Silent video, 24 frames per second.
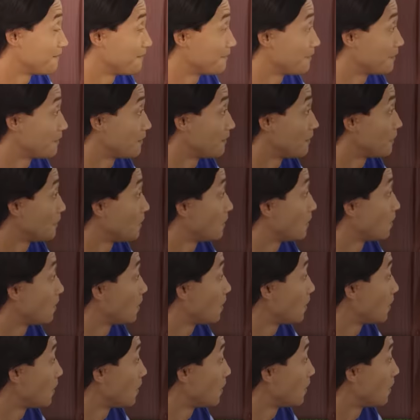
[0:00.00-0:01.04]
Rainbow
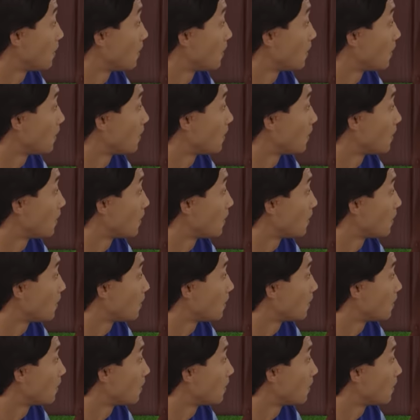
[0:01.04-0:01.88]
Puppy is my name,